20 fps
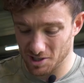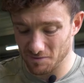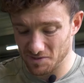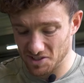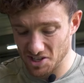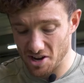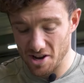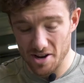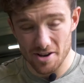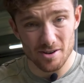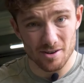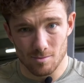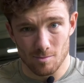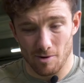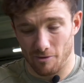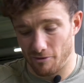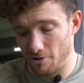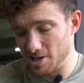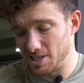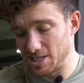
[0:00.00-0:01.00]
I've done my
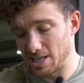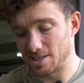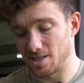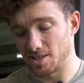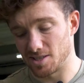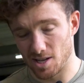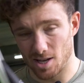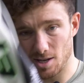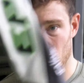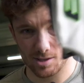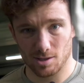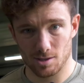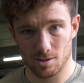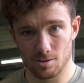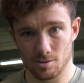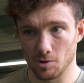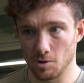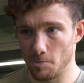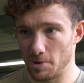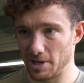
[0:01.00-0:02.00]
3 sets of 6
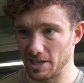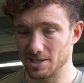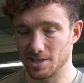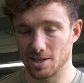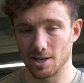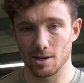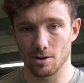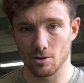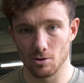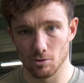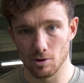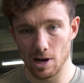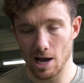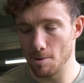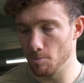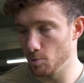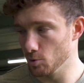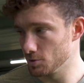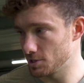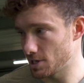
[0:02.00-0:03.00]
with a big stick, all
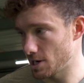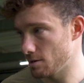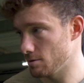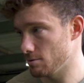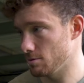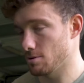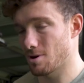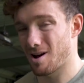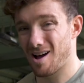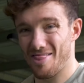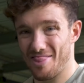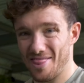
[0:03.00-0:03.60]
out, balls out, I